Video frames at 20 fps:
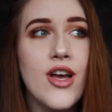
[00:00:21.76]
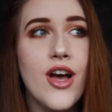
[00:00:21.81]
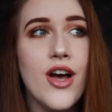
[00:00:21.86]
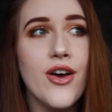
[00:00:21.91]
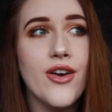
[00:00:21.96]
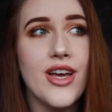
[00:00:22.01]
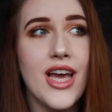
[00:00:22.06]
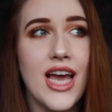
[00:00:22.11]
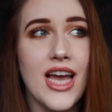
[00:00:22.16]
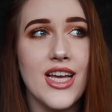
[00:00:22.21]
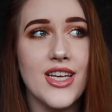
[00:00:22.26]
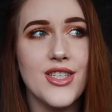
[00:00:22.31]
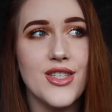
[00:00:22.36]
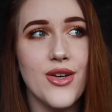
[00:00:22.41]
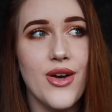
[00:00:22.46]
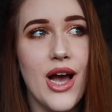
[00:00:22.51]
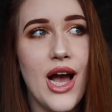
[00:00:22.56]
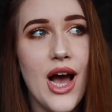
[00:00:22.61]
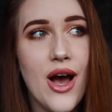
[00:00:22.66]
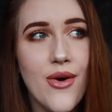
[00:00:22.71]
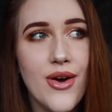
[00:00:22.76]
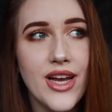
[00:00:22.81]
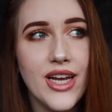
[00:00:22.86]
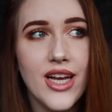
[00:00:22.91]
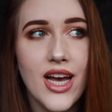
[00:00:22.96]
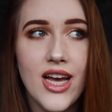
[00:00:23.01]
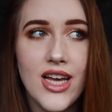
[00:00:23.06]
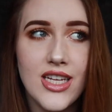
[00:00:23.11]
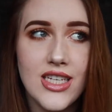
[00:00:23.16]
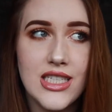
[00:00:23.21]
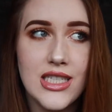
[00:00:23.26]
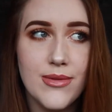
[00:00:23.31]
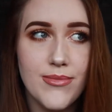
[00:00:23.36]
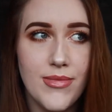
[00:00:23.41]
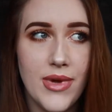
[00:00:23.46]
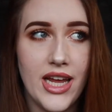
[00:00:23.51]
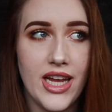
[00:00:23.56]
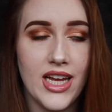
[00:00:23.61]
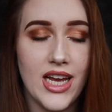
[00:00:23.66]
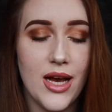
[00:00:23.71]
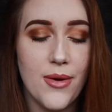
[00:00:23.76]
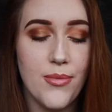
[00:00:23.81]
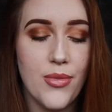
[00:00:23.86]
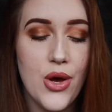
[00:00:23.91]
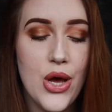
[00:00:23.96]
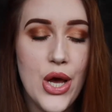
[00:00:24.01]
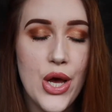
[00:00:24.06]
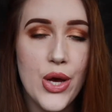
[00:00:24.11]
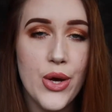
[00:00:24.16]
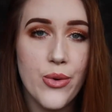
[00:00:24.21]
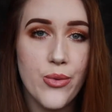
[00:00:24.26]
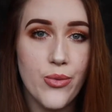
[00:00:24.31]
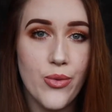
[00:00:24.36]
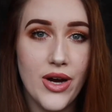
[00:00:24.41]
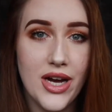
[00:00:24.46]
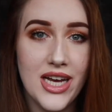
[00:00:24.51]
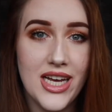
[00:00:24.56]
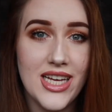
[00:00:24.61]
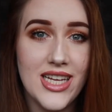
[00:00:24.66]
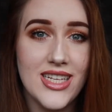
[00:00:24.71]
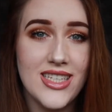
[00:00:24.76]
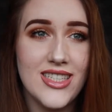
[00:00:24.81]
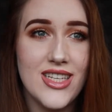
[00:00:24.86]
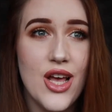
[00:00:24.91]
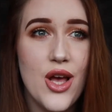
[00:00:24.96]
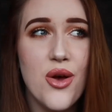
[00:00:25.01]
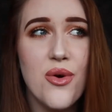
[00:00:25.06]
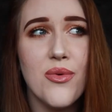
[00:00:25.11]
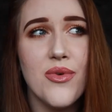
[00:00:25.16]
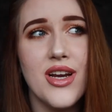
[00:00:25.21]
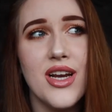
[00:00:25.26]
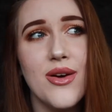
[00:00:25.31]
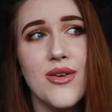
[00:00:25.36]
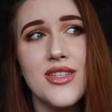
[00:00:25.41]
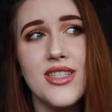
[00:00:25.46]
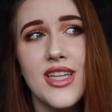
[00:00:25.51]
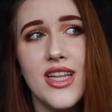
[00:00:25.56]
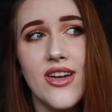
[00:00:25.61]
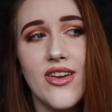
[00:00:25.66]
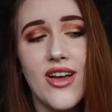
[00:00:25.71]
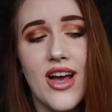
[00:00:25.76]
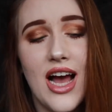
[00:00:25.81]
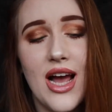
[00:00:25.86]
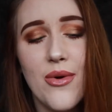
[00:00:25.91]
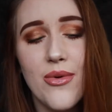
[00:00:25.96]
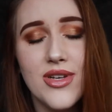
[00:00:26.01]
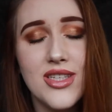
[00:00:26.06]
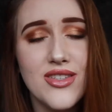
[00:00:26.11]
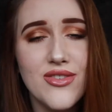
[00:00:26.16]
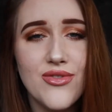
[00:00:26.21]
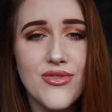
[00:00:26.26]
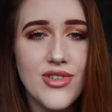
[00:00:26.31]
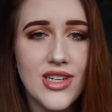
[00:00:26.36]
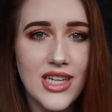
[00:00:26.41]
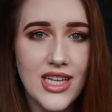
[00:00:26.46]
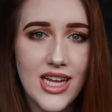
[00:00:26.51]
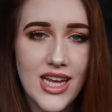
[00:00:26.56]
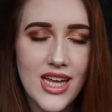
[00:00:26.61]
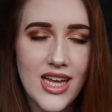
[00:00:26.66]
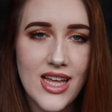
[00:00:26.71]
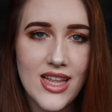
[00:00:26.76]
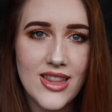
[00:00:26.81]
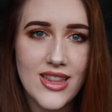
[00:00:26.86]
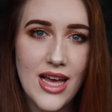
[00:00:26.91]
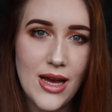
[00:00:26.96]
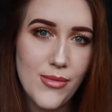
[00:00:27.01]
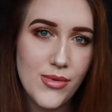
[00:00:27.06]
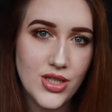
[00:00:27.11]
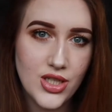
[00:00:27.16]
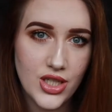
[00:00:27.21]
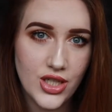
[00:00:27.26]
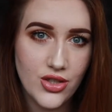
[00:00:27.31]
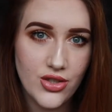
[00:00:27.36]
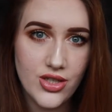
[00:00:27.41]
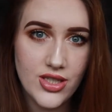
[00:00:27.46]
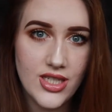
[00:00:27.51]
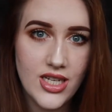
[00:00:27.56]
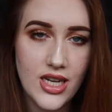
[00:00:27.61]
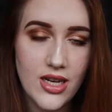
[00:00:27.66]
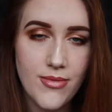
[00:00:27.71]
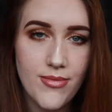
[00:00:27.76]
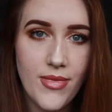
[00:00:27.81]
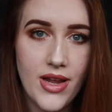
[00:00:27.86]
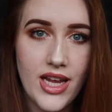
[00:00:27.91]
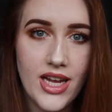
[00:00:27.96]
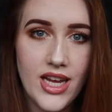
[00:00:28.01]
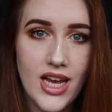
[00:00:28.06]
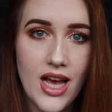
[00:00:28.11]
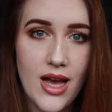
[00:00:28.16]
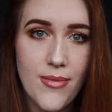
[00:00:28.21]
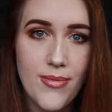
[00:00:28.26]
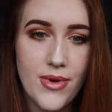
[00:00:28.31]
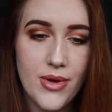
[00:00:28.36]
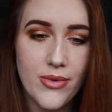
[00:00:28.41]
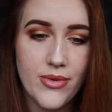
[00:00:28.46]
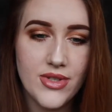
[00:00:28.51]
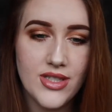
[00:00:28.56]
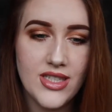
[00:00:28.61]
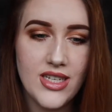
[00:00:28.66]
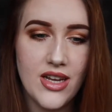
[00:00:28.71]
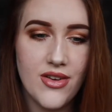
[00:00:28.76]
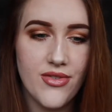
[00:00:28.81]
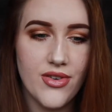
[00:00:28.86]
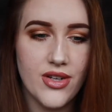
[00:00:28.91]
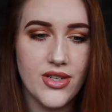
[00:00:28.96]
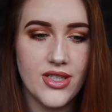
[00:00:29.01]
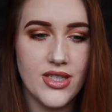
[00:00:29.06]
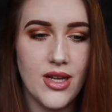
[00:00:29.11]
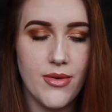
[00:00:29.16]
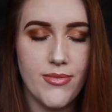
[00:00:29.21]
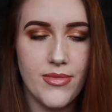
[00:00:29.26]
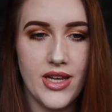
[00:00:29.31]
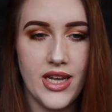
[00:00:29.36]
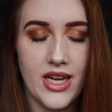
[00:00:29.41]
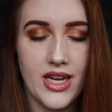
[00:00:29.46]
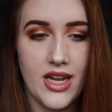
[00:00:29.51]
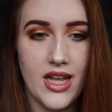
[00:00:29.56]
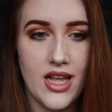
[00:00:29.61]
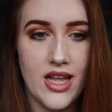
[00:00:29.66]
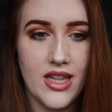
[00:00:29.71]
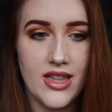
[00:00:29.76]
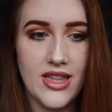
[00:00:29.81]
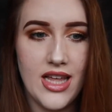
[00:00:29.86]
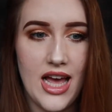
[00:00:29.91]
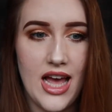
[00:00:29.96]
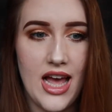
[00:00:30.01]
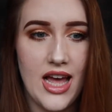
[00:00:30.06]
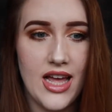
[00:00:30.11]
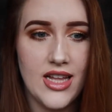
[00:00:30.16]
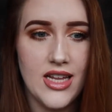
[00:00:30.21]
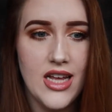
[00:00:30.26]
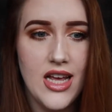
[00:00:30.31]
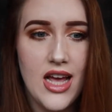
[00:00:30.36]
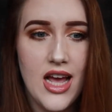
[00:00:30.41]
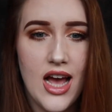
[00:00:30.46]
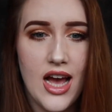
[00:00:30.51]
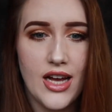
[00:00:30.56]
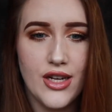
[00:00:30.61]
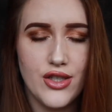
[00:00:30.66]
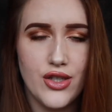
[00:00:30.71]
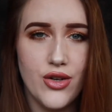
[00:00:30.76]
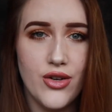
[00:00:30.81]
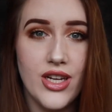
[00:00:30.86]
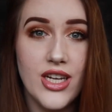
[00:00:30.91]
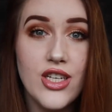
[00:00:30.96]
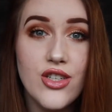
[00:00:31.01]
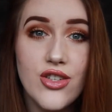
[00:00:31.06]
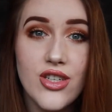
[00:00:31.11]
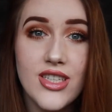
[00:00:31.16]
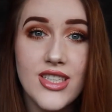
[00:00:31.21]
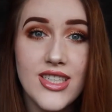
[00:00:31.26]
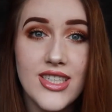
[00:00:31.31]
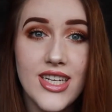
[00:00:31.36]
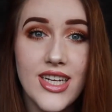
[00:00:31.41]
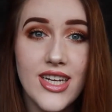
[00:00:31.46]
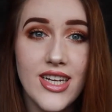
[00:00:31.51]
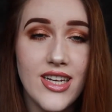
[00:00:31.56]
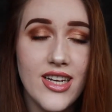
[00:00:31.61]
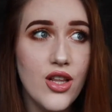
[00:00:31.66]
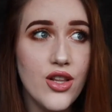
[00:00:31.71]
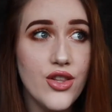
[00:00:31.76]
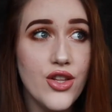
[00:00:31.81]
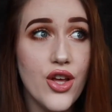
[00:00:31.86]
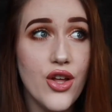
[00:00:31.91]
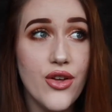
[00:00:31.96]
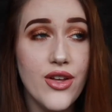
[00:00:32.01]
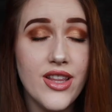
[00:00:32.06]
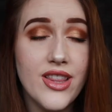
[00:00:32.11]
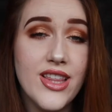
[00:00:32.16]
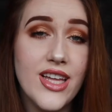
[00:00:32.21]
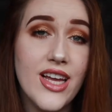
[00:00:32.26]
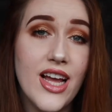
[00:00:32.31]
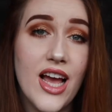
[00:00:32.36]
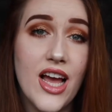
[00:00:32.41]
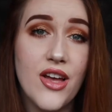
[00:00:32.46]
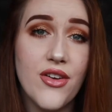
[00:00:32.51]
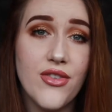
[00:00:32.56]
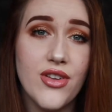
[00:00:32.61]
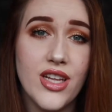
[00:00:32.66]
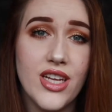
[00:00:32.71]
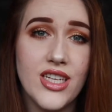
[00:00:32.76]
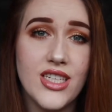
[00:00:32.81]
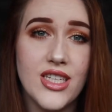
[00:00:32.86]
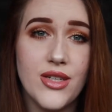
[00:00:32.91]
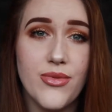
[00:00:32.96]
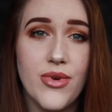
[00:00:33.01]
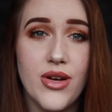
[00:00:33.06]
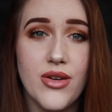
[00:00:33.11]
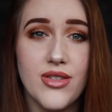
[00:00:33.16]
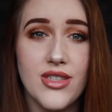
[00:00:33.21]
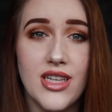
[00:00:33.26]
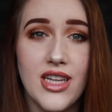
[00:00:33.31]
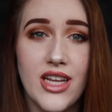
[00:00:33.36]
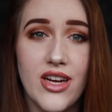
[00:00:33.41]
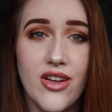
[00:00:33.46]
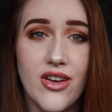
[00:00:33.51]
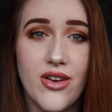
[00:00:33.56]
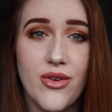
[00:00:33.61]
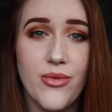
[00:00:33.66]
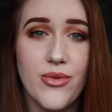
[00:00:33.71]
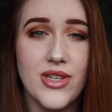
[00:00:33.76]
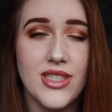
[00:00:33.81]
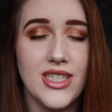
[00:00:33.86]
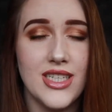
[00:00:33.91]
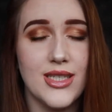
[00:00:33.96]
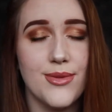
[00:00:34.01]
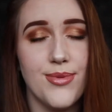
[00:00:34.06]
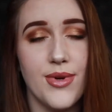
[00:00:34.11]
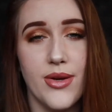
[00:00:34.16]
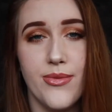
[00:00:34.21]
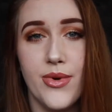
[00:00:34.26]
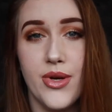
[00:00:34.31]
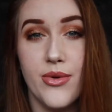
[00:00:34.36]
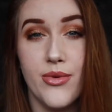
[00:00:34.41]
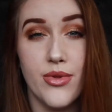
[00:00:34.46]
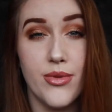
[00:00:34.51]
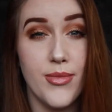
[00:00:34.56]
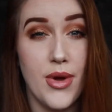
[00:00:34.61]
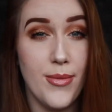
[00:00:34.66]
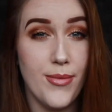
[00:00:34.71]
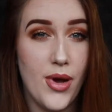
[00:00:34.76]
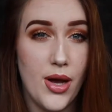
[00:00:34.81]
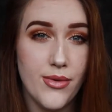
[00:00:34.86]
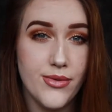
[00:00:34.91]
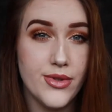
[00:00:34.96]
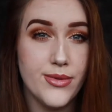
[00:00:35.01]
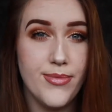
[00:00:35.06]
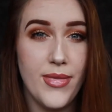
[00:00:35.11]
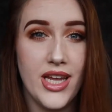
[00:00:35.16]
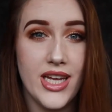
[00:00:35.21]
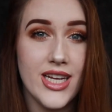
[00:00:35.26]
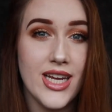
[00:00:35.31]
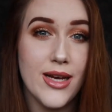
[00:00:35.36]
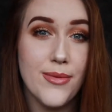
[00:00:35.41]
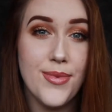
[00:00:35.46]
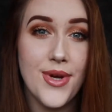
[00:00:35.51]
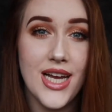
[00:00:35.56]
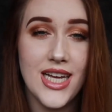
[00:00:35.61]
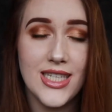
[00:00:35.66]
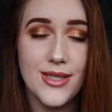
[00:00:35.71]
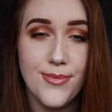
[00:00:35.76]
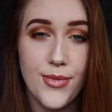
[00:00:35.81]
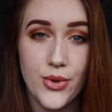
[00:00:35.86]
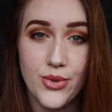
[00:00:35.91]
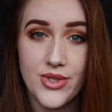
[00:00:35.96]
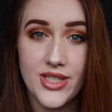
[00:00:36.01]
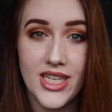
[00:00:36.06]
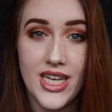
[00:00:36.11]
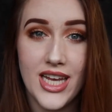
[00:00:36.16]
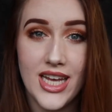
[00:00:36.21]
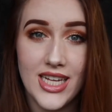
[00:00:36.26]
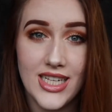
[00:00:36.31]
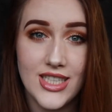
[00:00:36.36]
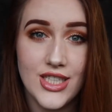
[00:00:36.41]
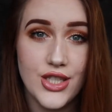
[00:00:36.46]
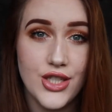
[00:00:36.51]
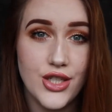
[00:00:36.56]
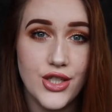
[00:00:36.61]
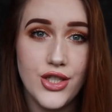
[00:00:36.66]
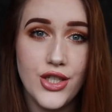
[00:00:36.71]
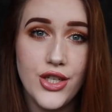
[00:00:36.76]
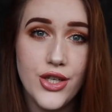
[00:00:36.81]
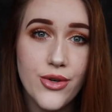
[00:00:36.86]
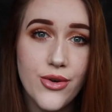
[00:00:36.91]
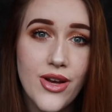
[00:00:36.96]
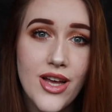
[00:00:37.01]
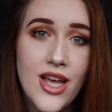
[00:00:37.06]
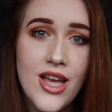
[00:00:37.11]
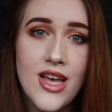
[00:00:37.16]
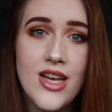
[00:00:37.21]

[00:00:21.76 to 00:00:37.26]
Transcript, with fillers: Okay, so how I got into makeup was when I was little, I wasn't really that much interested in makeup. It was never something that I showed interest in. The only thing I really did when I was little was experiment with my mom's makeup, as most kids do.